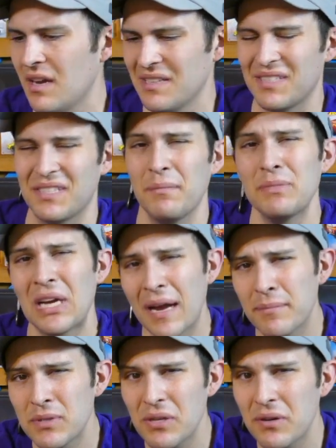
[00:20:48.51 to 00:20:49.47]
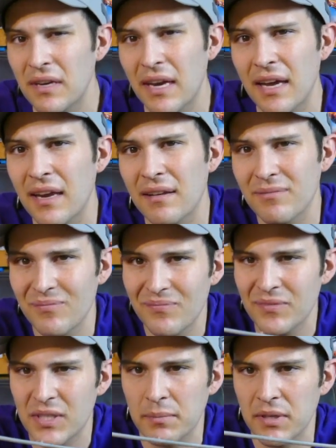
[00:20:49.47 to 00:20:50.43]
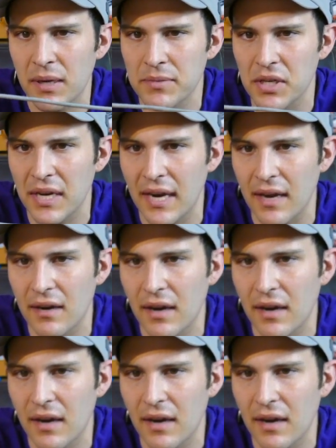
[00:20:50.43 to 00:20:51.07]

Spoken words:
Sometimes you can get it, sometimes you can't.